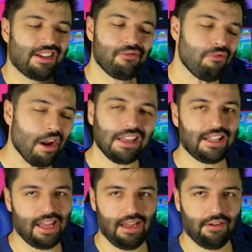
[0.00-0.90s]
great
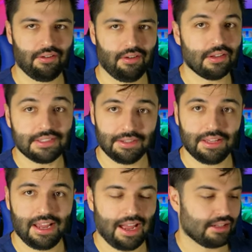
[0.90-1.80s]
care until
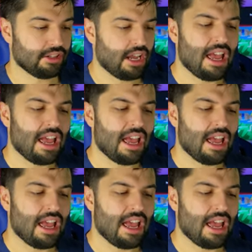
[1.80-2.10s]
they hatch.